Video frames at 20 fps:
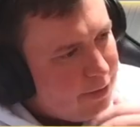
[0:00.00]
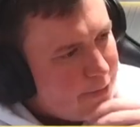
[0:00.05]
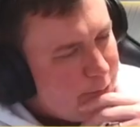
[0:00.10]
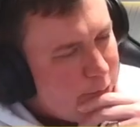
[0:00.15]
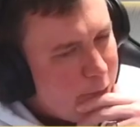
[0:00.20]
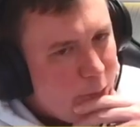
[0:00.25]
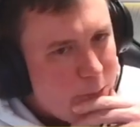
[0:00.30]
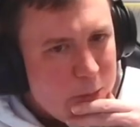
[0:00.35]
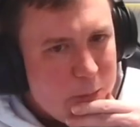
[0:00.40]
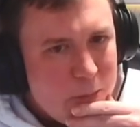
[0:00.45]

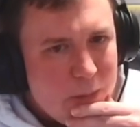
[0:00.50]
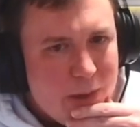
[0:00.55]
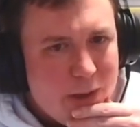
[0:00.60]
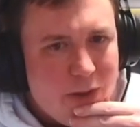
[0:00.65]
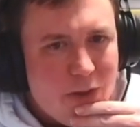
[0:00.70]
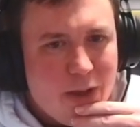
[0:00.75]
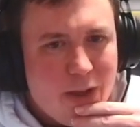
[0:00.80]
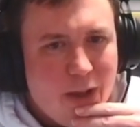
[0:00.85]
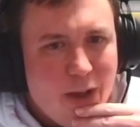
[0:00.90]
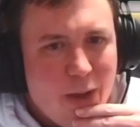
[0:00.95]
probably a
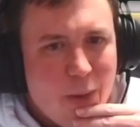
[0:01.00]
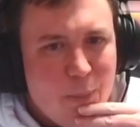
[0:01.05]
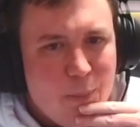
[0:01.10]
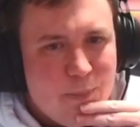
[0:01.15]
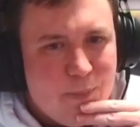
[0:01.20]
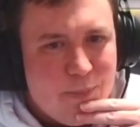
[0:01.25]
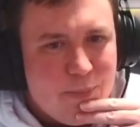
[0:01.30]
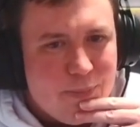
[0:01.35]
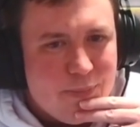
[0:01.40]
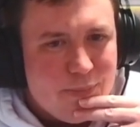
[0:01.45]
good game.
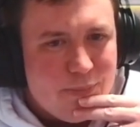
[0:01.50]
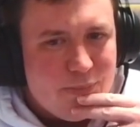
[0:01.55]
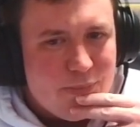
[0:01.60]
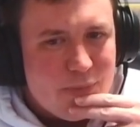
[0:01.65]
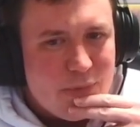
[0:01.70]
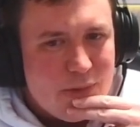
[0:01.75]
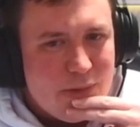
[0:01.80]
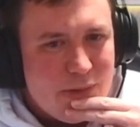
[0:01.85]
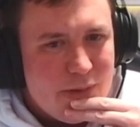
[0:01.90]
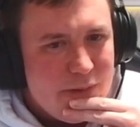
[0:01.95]

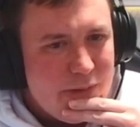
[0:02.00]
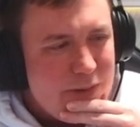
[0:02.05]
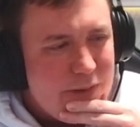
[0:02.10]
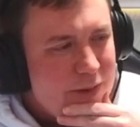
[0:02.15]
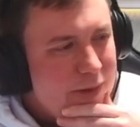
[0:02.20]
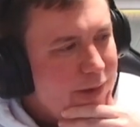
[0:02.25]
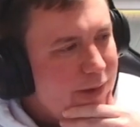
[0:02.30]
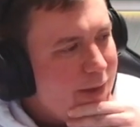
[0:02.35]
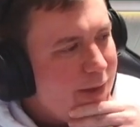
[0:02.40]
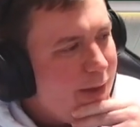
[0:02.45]
Just
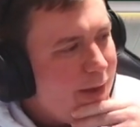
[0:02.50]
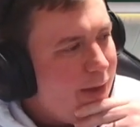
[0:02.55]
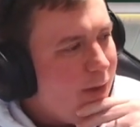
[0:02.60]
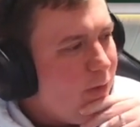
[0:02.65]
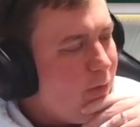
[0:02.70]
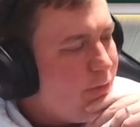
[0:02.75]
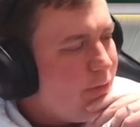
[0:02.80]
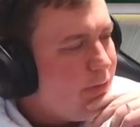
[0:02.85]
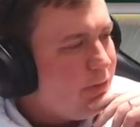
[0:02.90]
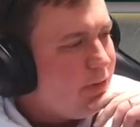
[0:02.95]
didn't get
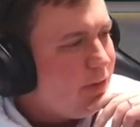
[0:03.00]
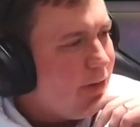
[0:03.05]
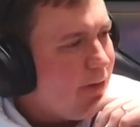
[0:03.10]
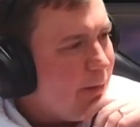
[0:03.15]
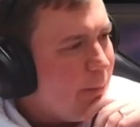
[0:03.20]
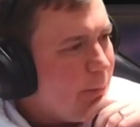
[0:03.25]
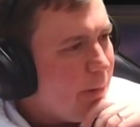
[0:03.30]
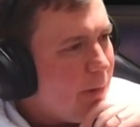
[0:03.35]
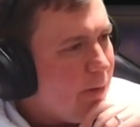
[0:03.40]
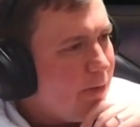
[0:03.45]
off the
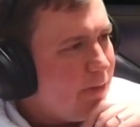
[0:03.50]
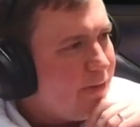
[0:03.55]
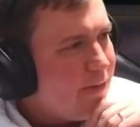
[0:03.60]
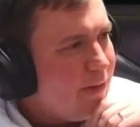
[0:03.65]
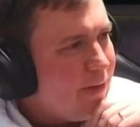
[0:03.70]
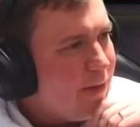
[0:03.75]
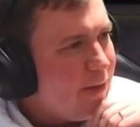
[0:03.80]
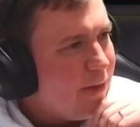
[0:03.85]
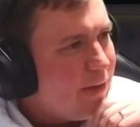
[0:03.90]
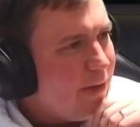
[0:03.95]
starting blocks in
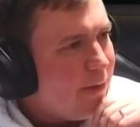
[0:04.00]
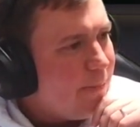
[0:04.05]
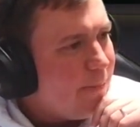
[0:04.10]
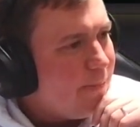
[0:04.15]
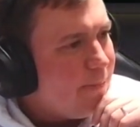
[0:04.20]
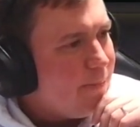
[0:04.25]
that game.